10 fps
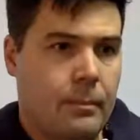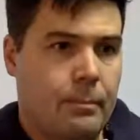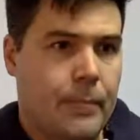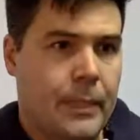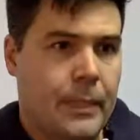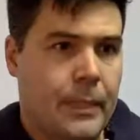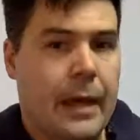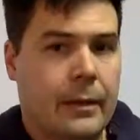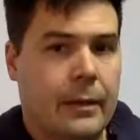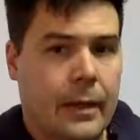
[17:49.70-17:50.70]

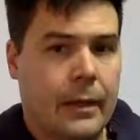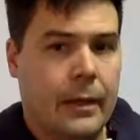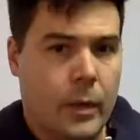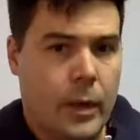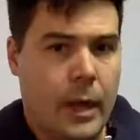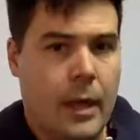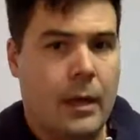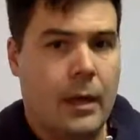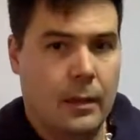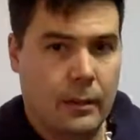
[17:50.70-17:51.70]
pretend like it's
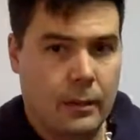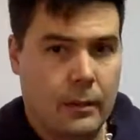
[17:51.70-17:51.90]
okay,